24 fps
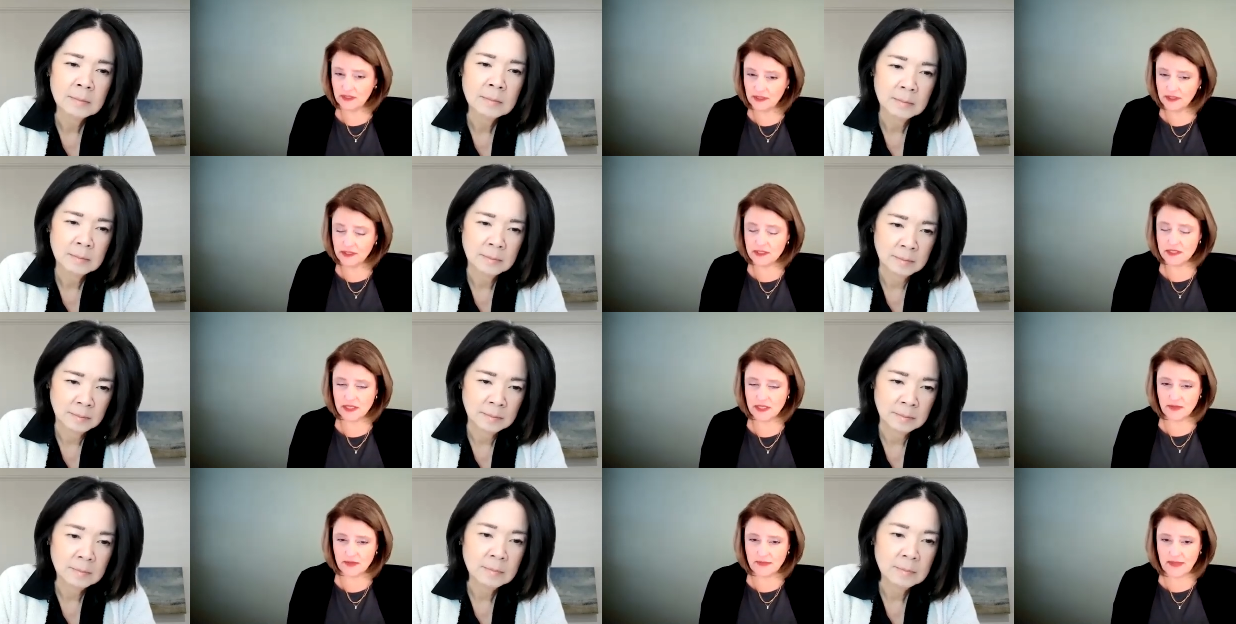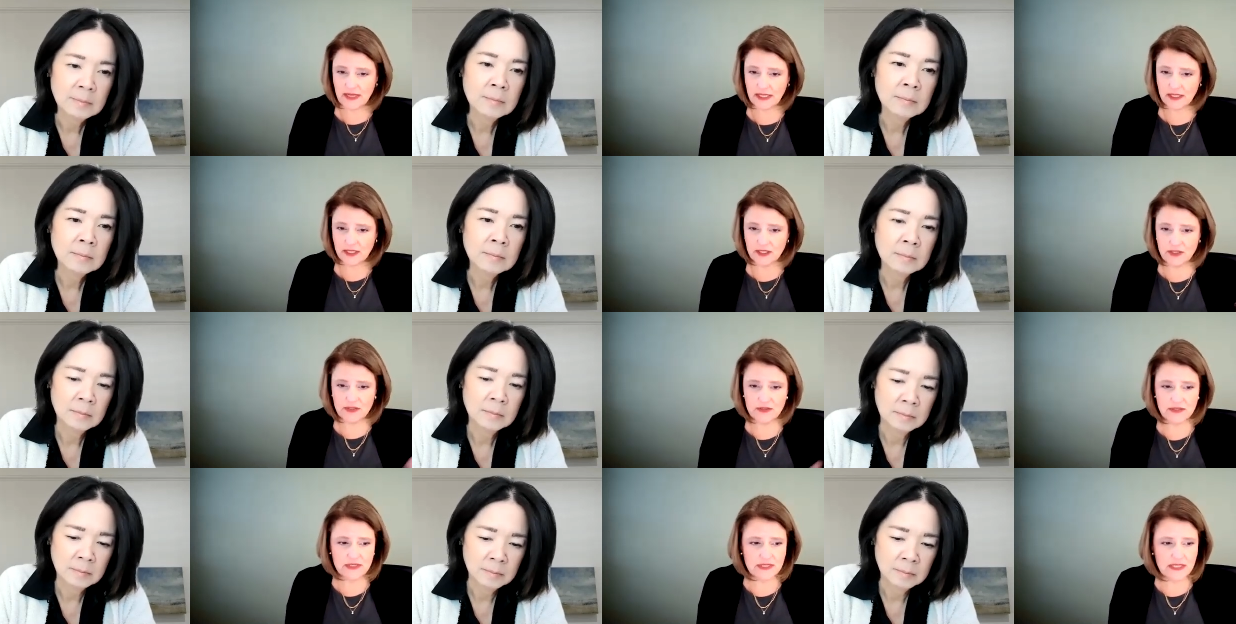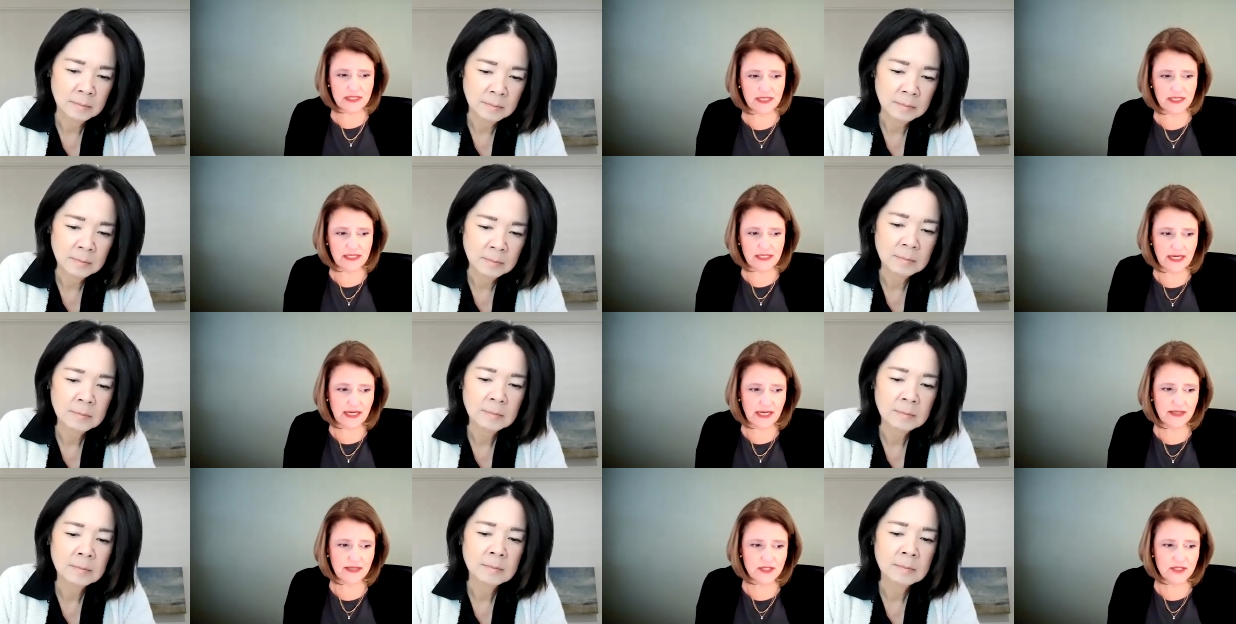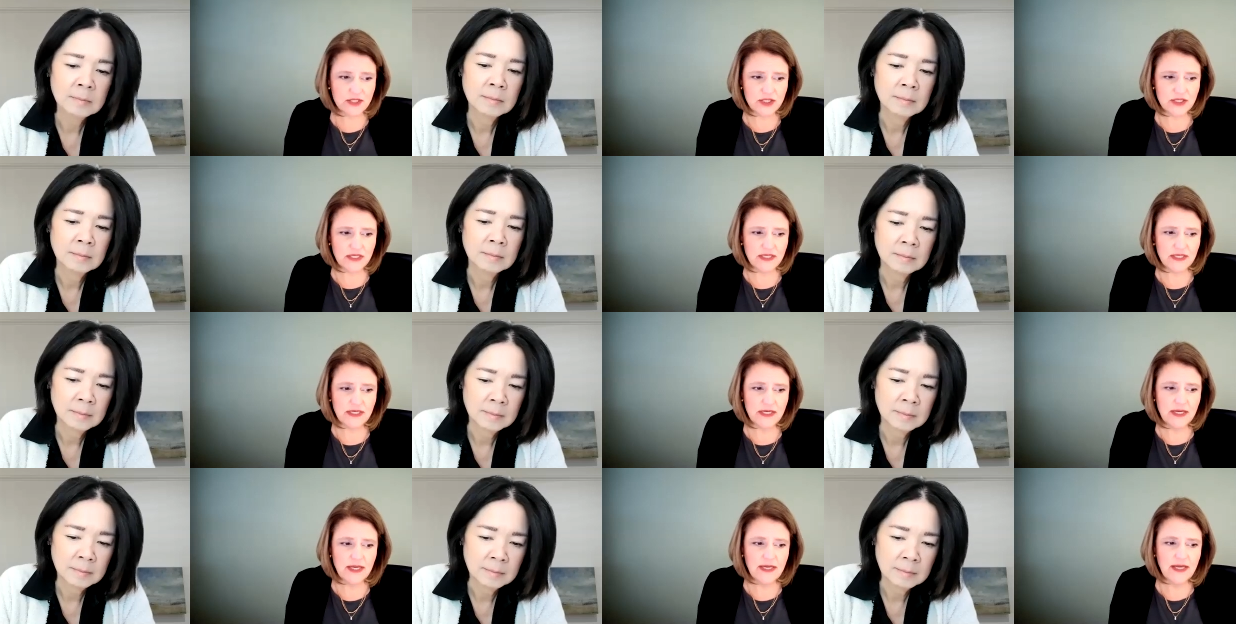Speaker 1: to go back and use that analogy.
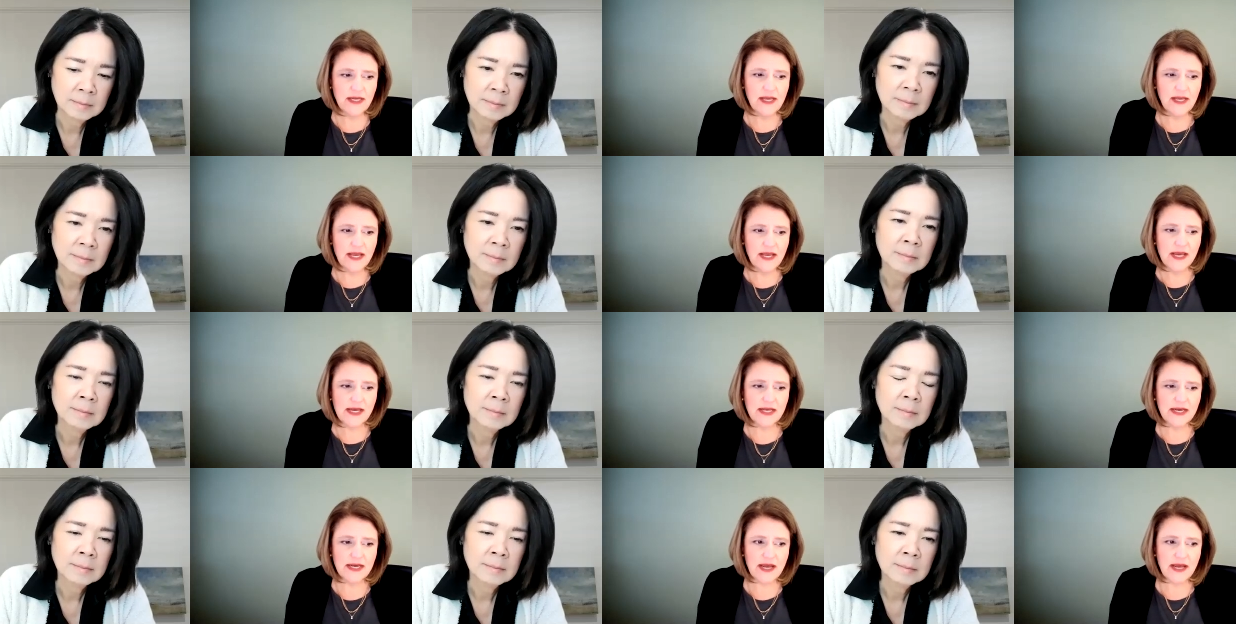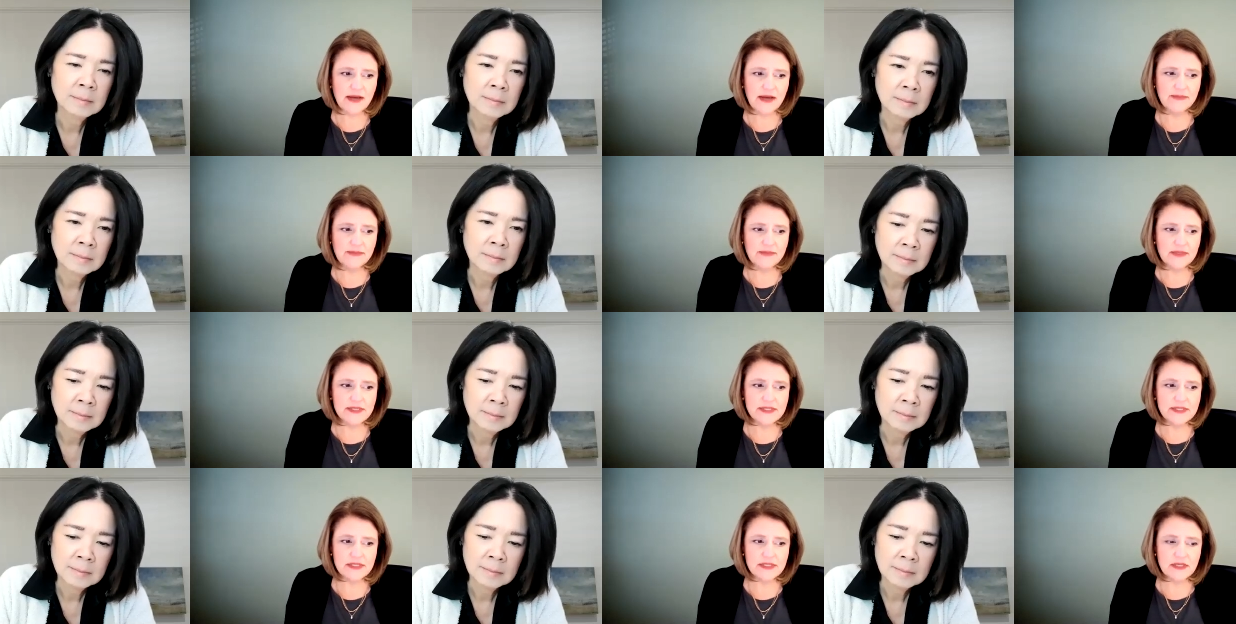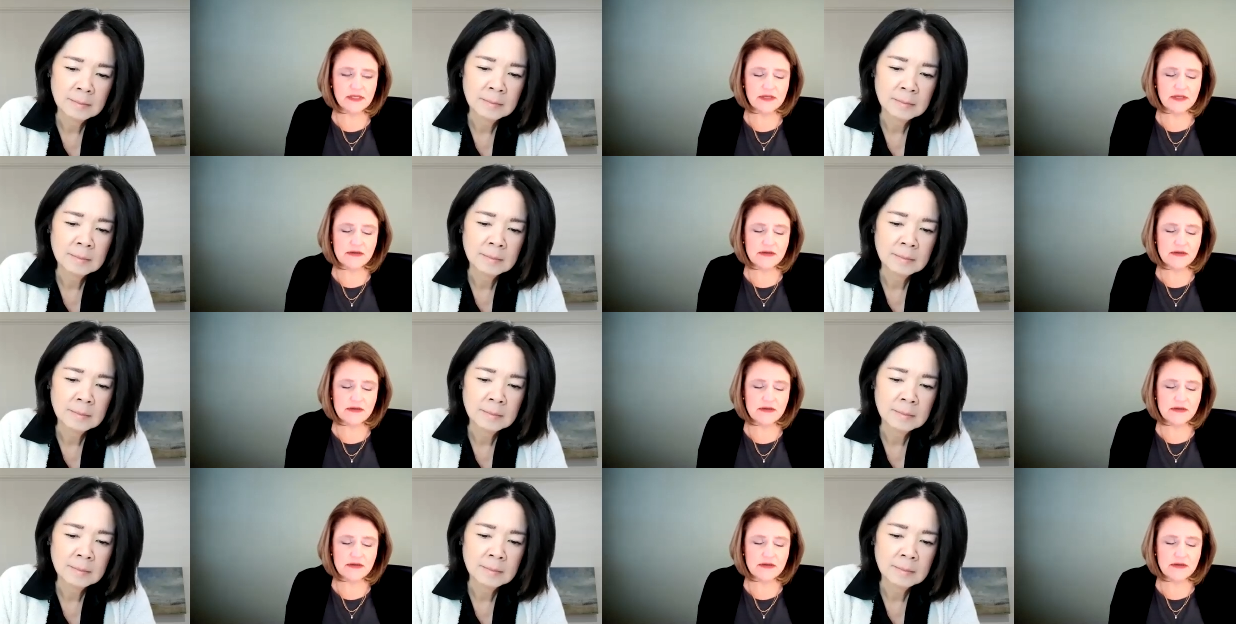And I was